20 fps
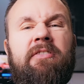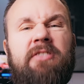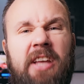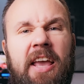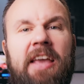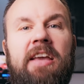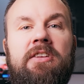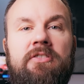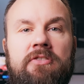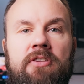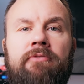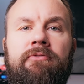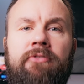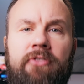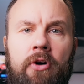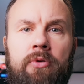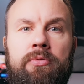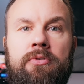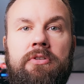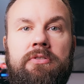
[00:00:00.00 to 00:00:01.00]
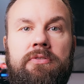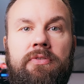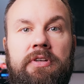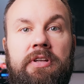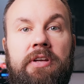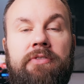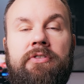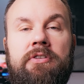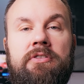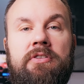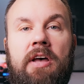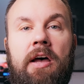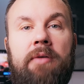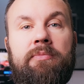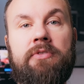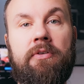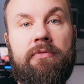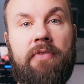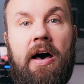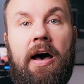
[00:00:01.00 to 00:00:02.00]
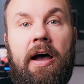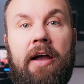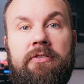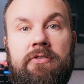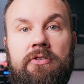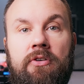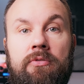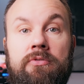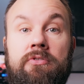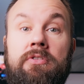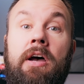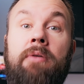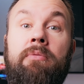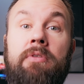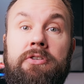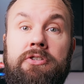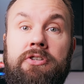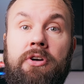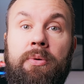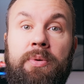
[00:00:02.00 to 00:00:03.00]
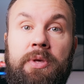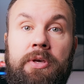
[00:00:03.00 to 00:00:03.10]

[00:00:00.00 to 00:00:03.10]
I've taken some photos with different types of ISO, so I will show